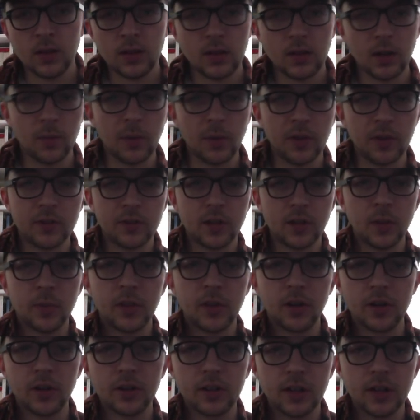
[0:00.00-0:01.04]
Messed it up
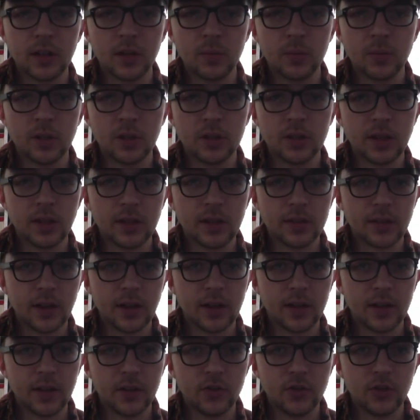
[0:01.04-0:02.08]
there at the end, but that's kind
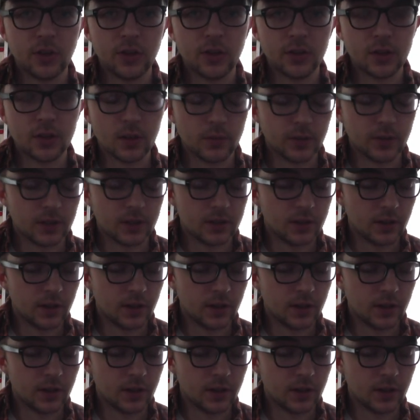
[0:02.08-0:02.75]
of the gist of it.